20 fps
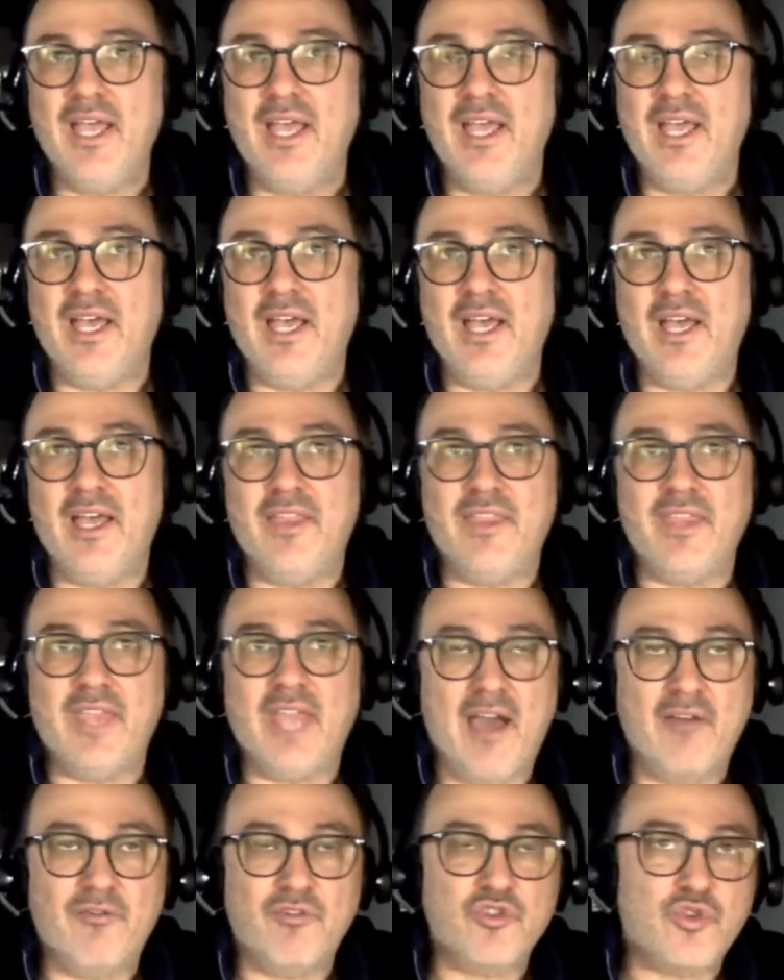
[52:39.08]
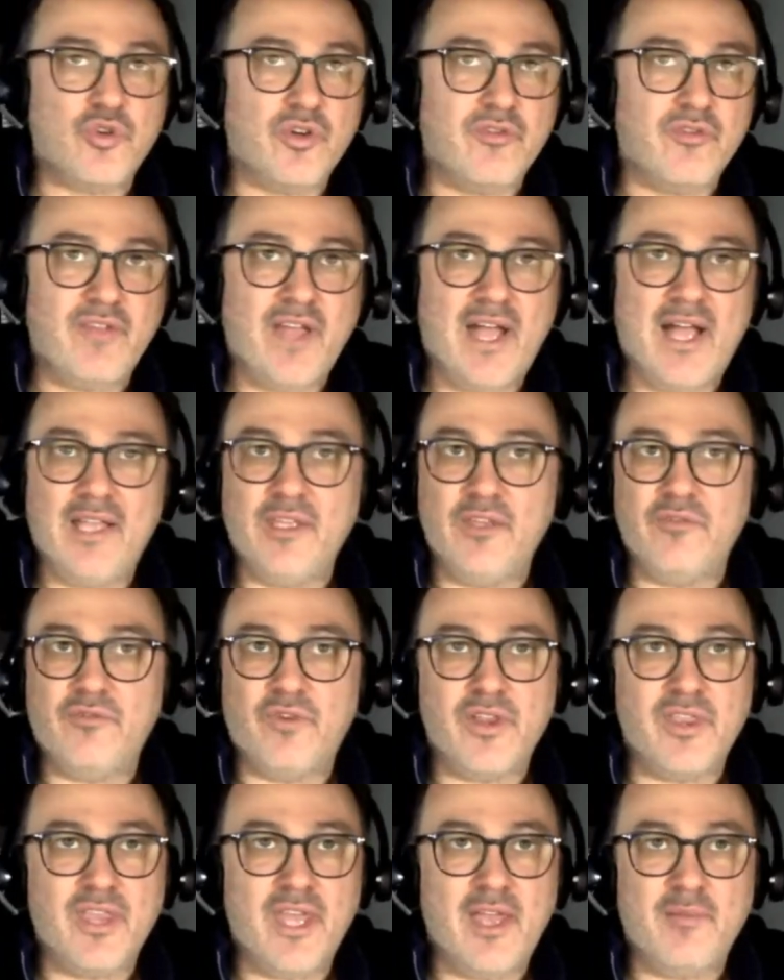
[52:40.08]
The average order value
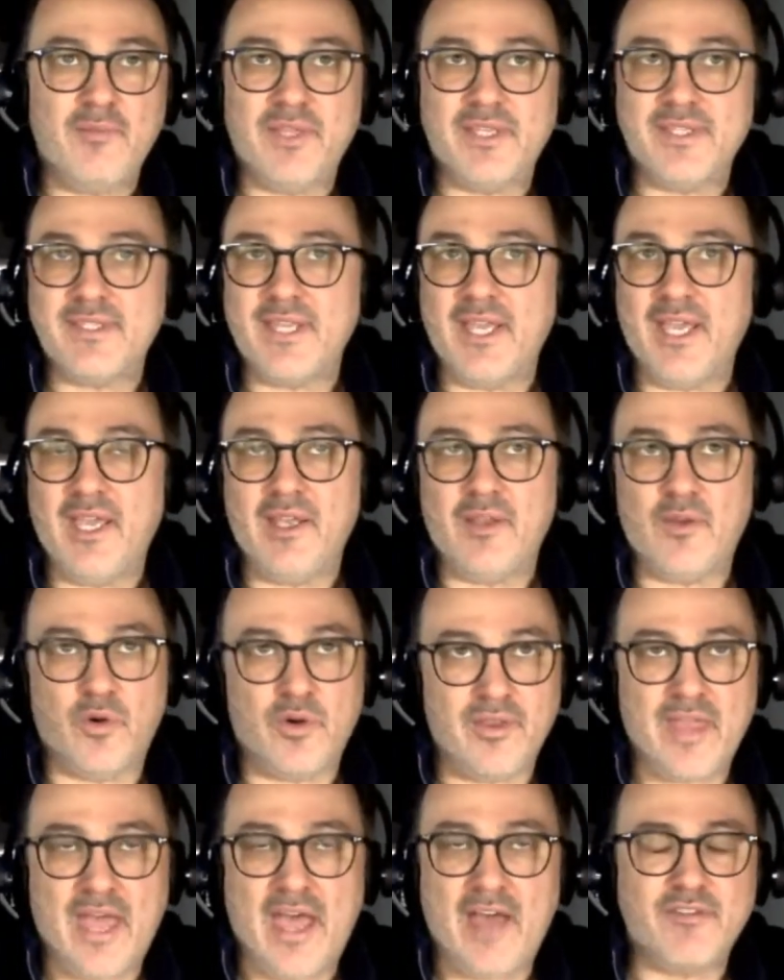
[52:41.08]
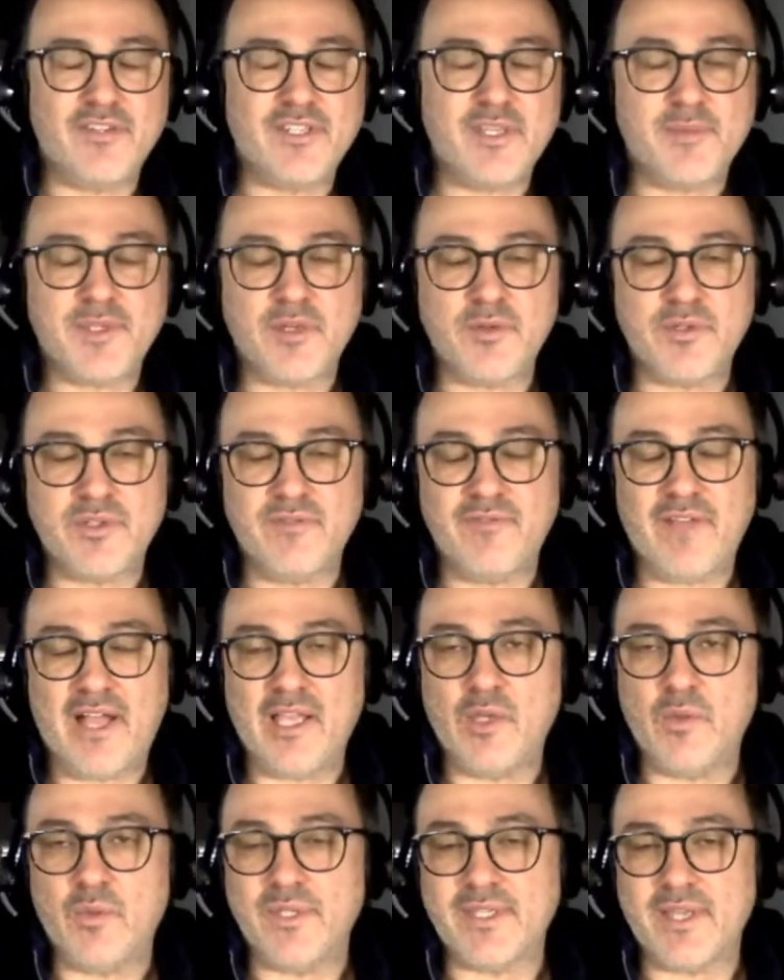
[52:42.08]
for them, let's say, or the average subscription
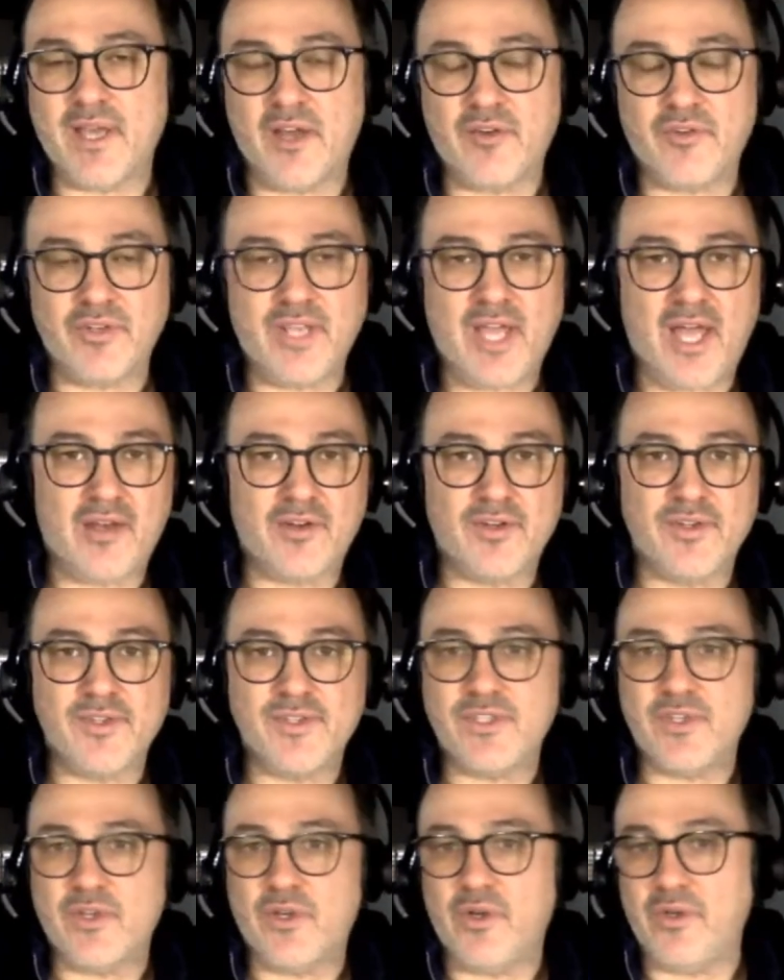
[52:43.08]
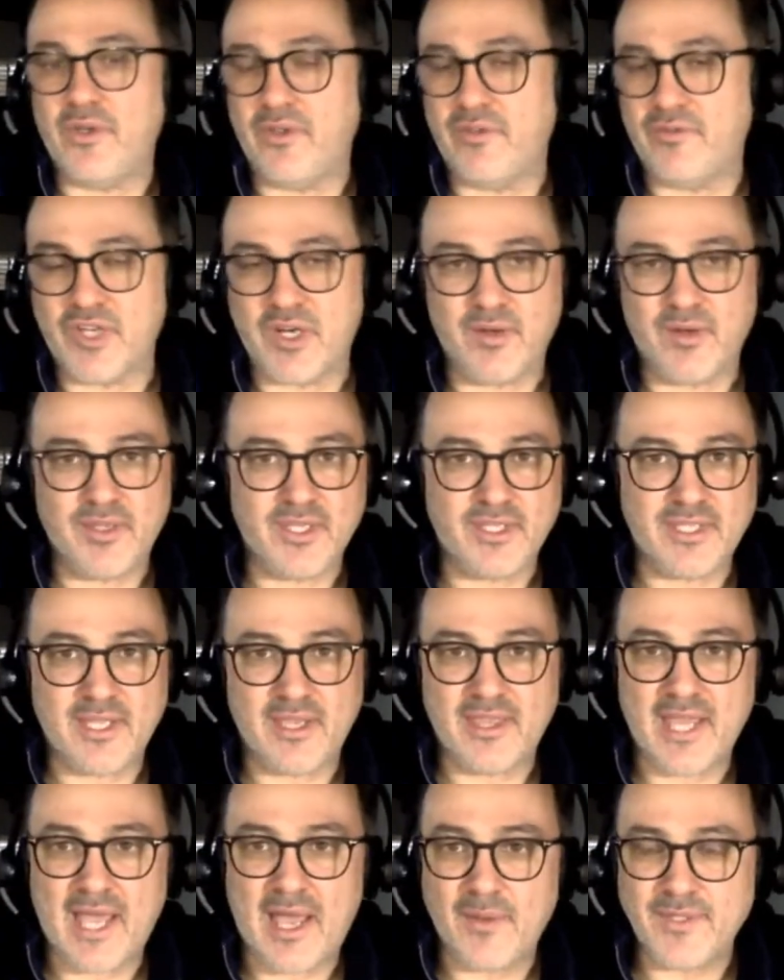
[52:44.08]
value was $100. So you've generated
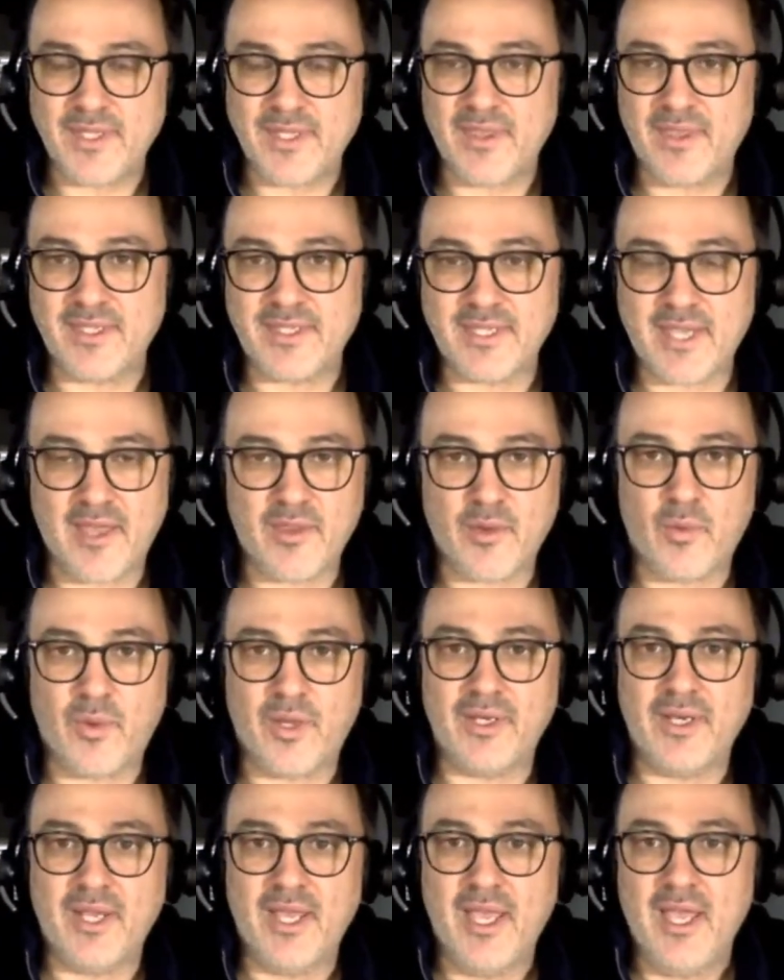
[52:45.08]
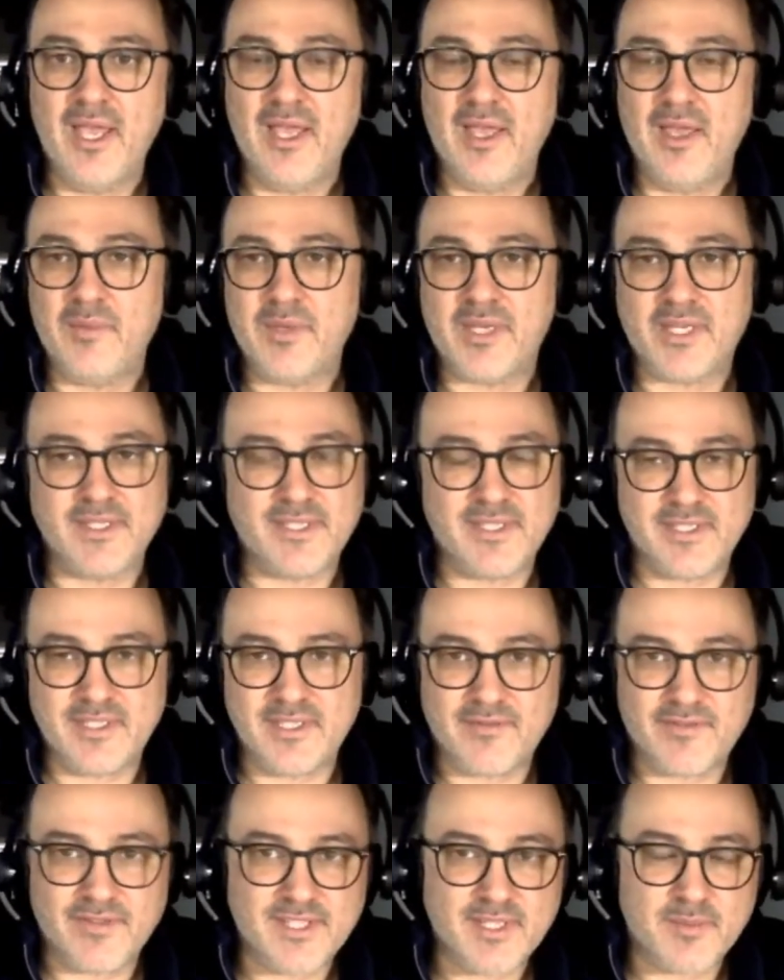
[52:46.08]
10,000. This other one, because it's
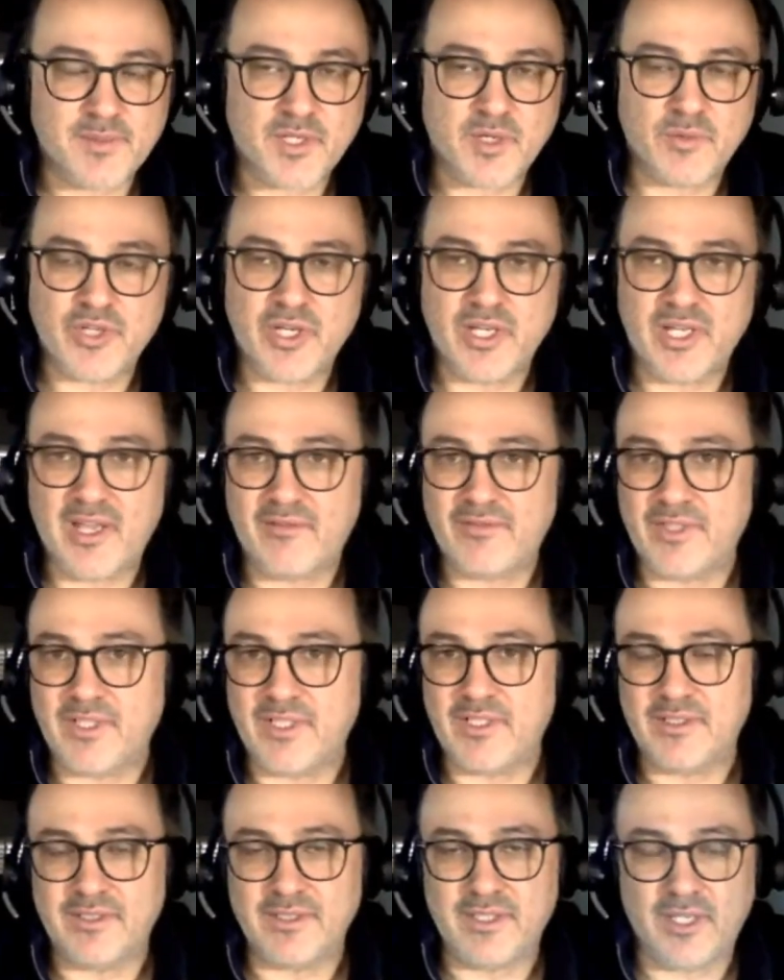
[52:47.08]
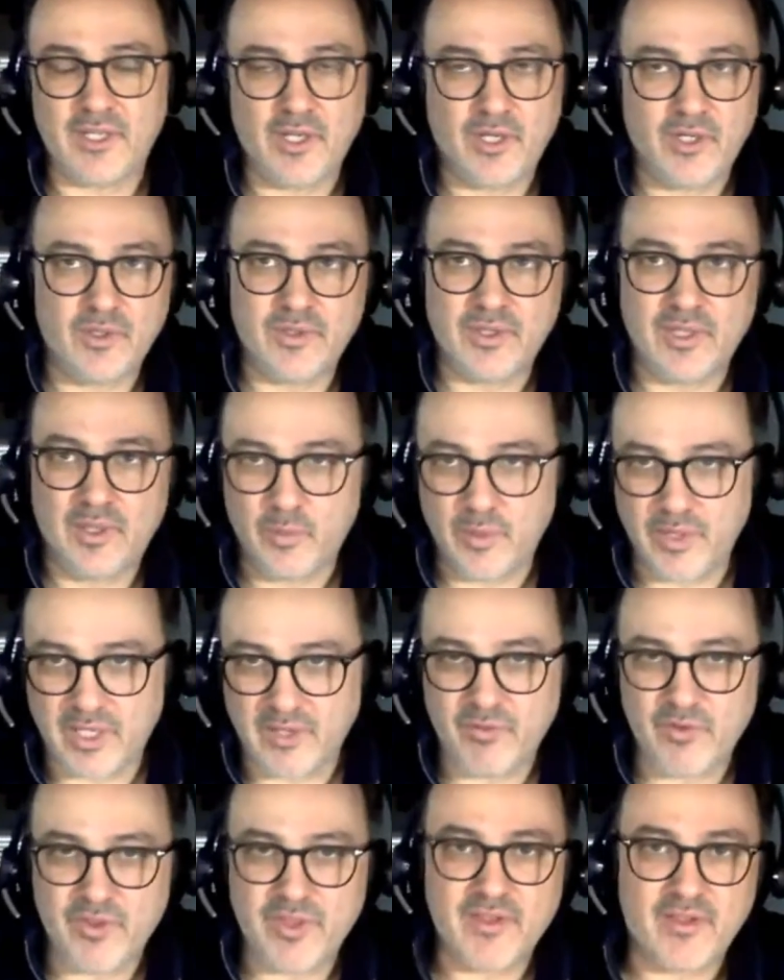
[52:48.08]
different subscription levels, we
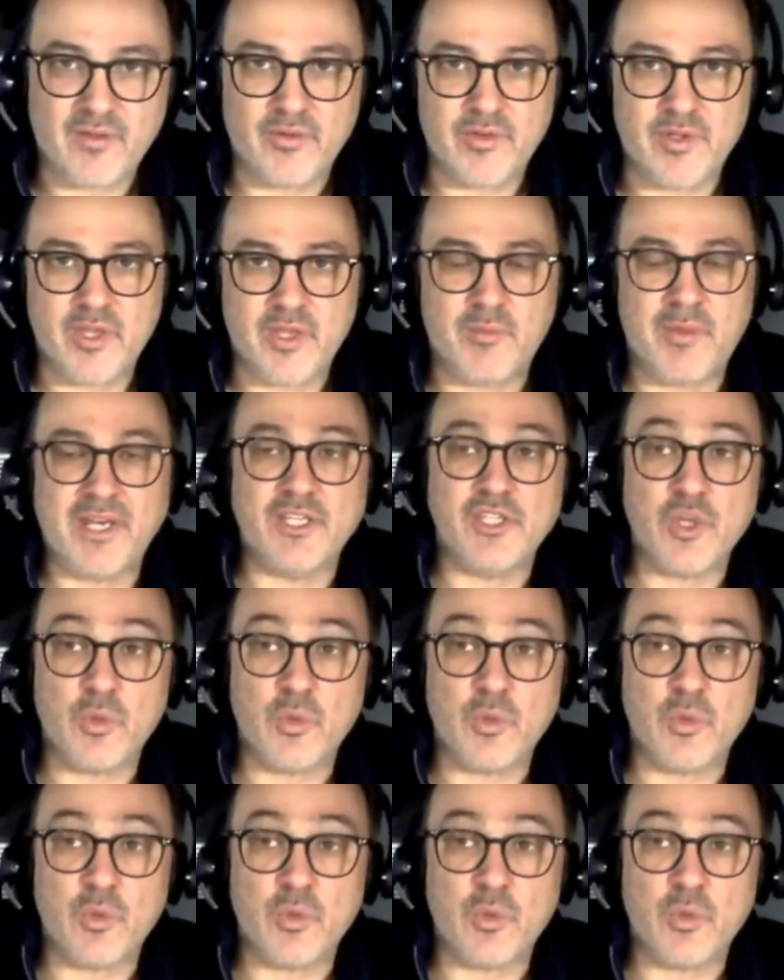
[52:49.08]
give you the money.